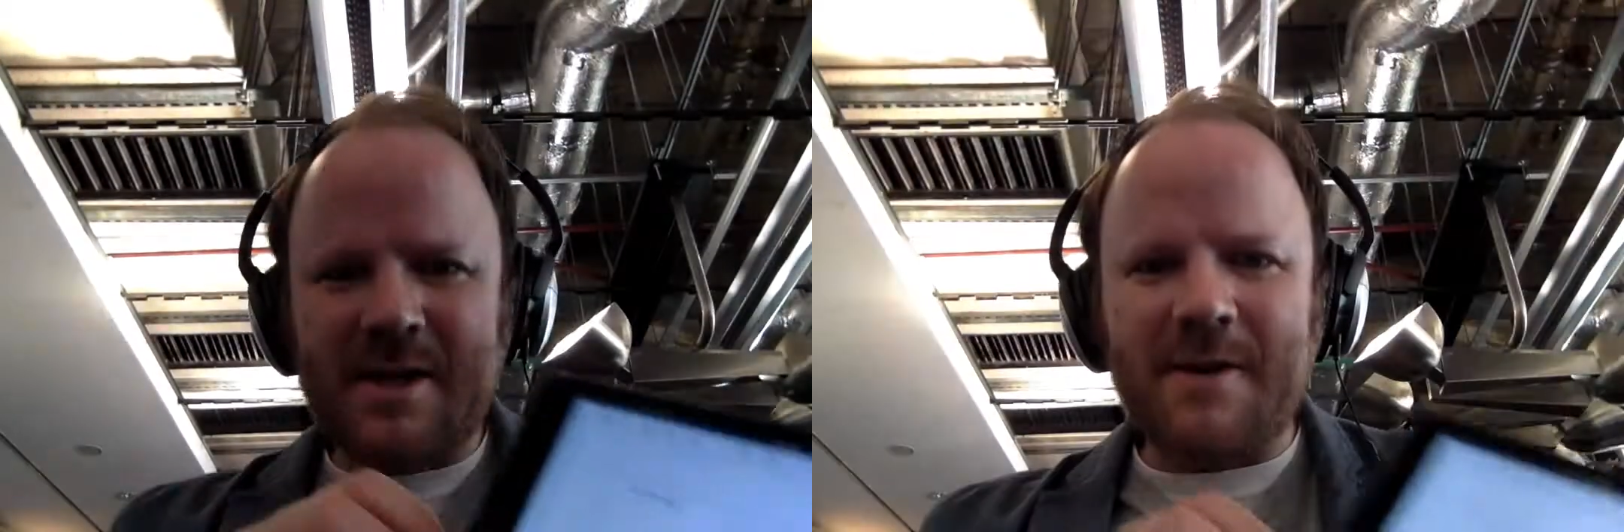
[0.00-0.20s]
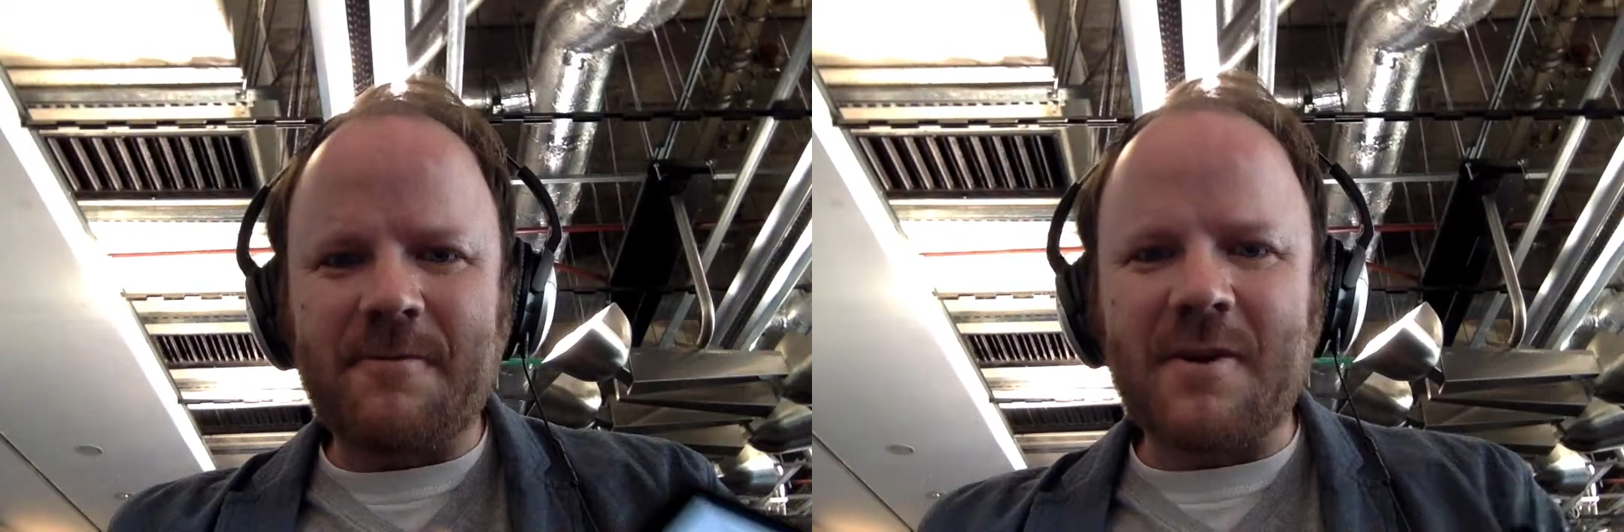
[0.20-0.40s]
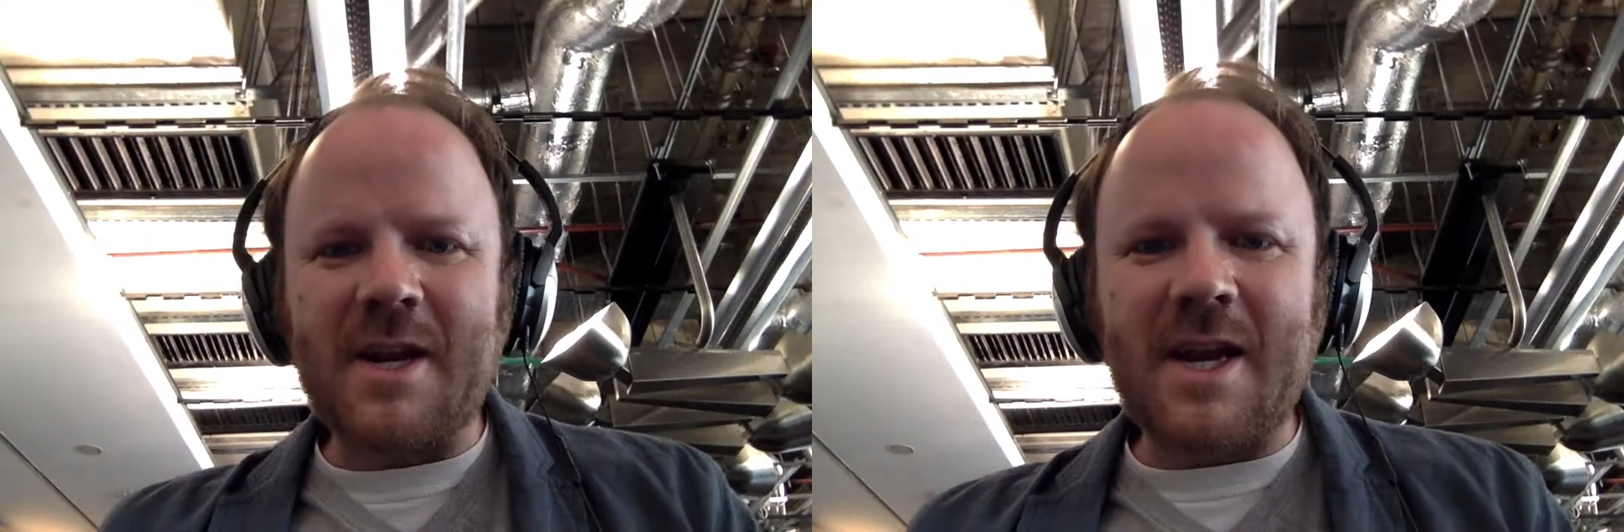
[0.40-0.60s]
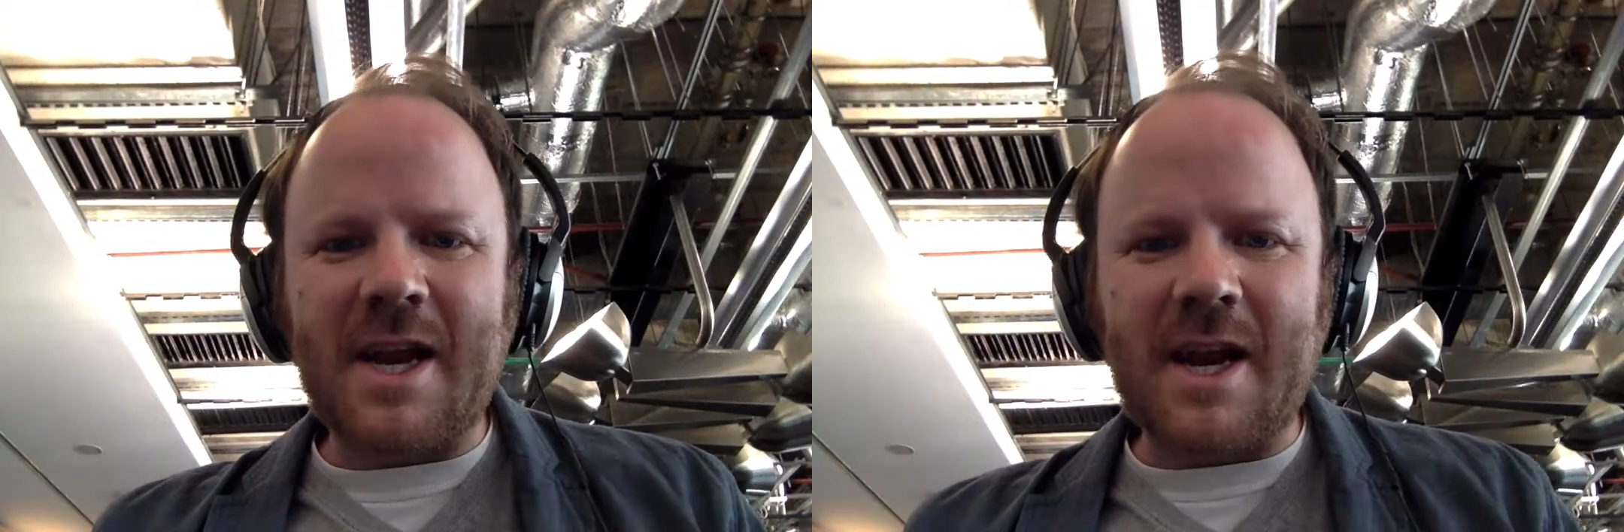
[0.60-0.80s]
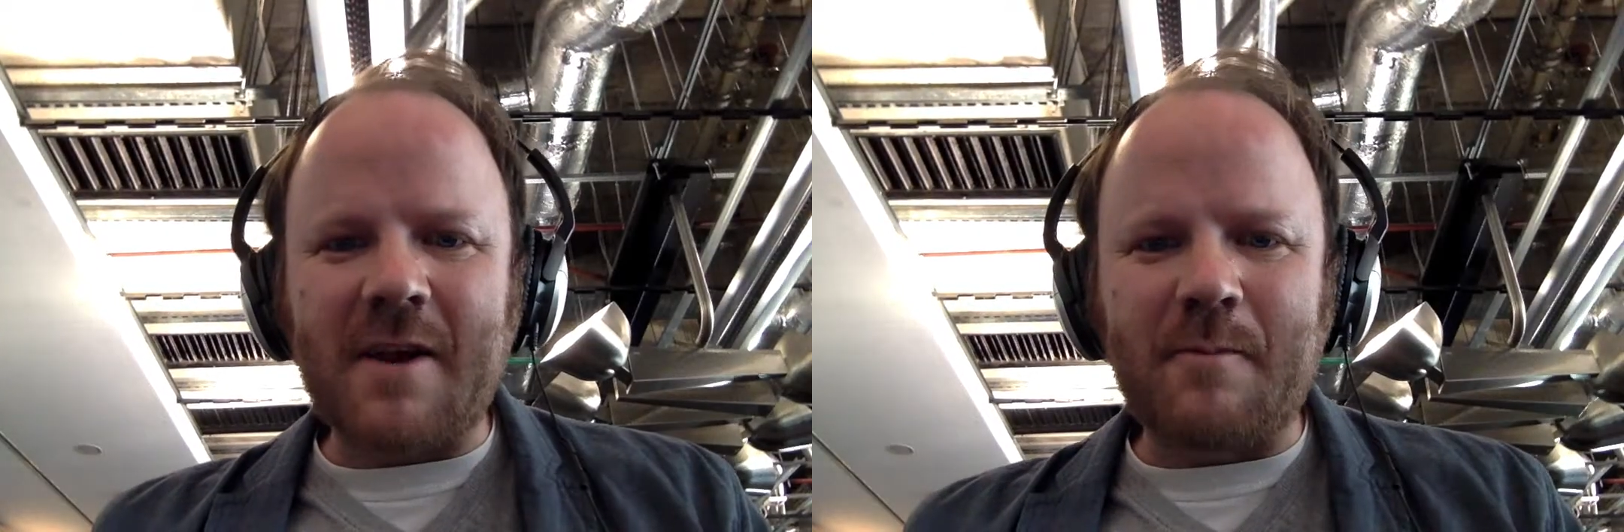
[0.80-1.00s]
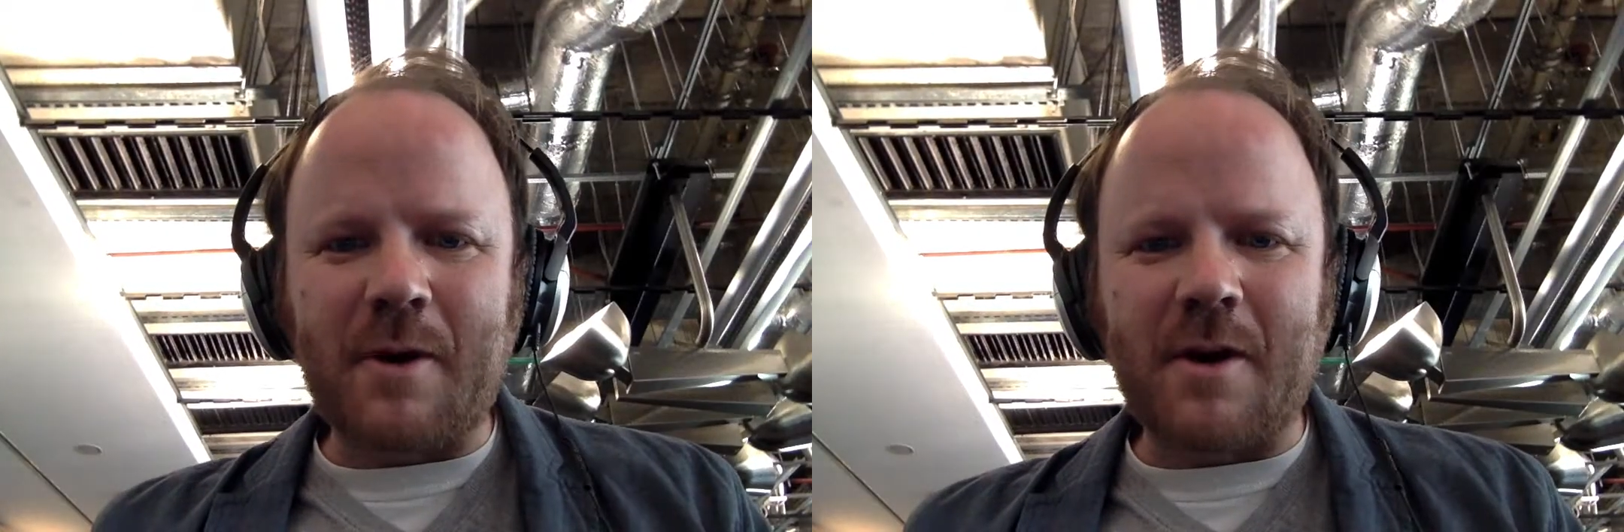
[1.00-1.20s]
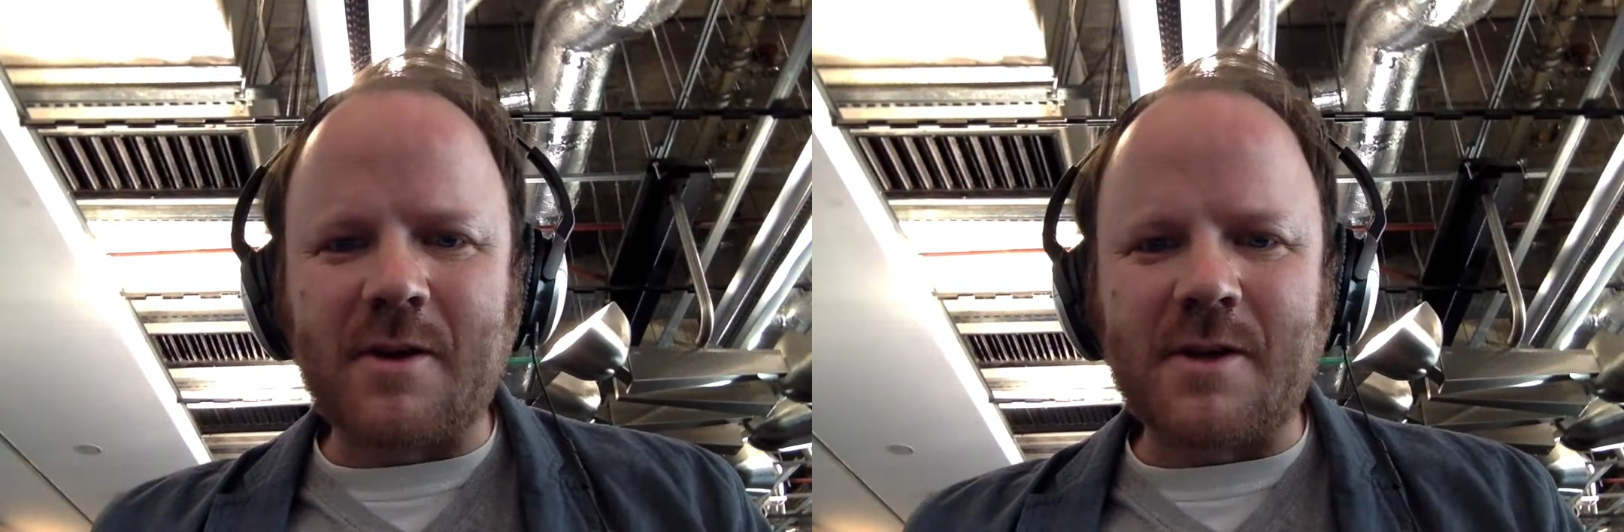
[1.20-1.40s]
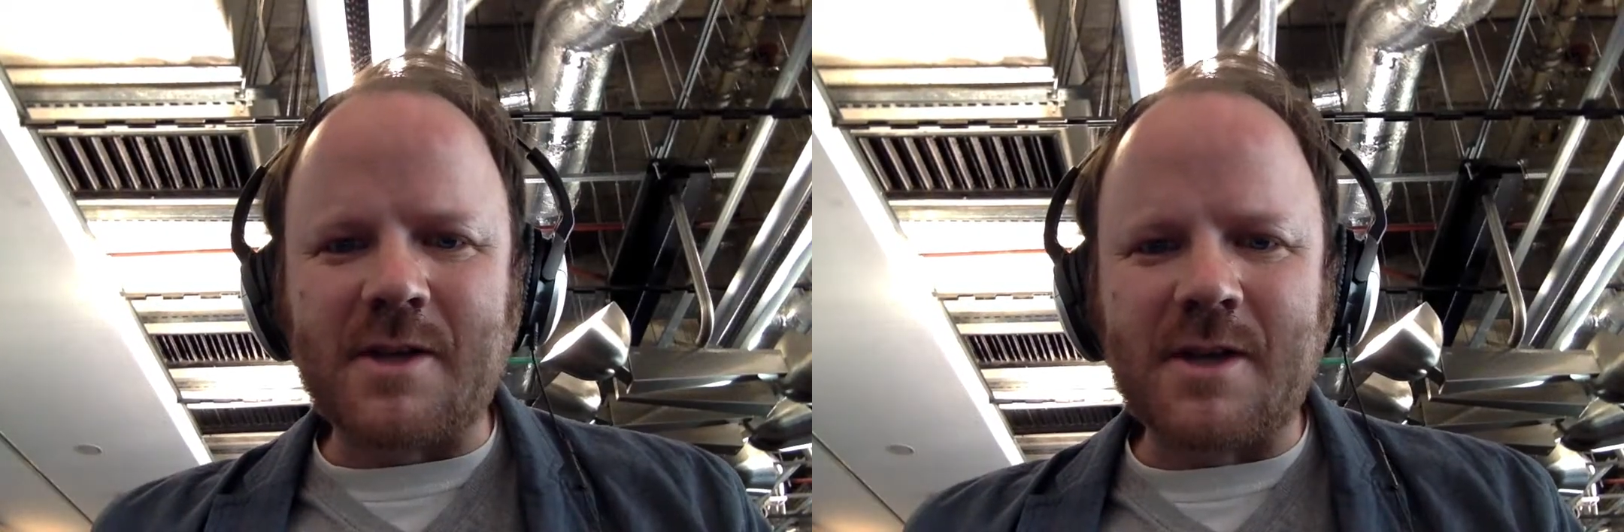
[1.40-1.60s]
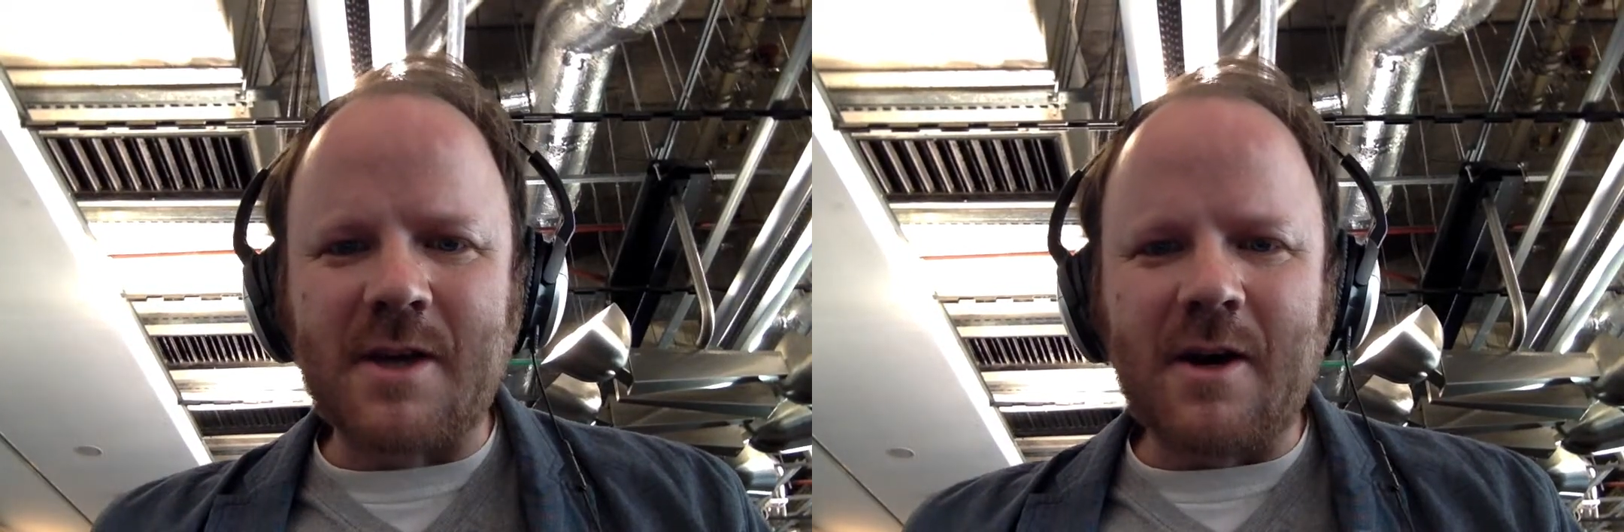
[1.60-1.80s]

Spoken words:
different kinetic parts